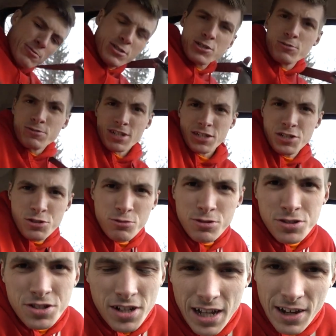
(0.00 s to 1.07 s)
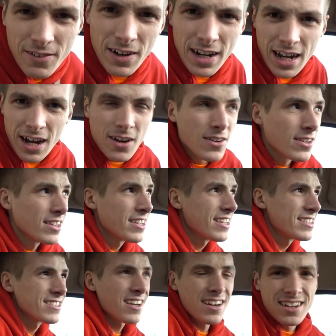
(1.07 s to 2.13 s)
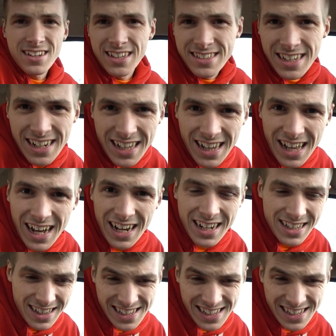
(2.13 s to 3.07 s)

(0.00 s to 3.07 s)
wish it was like June or July right now. It gets dark at like 10 o'clock.